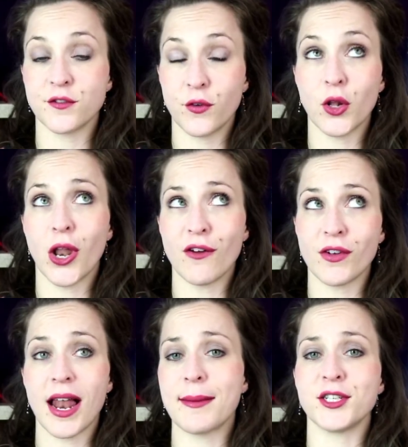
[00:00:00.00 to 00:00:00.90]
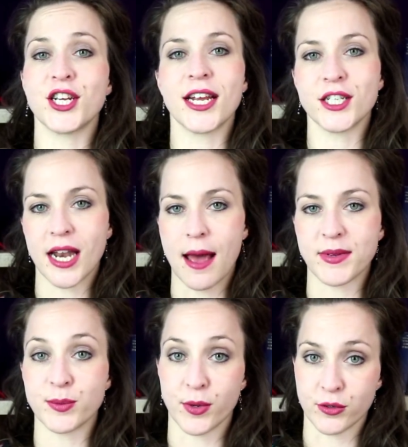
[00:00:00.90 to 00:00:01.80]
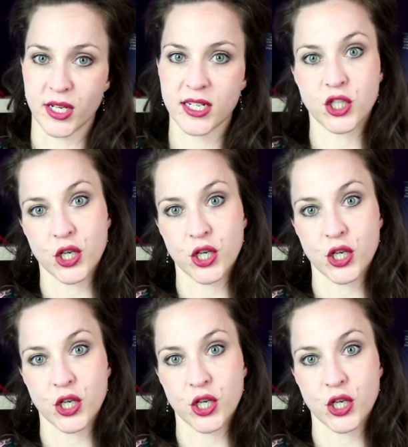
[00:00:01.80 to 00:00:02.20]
full of climate change alarmists posing as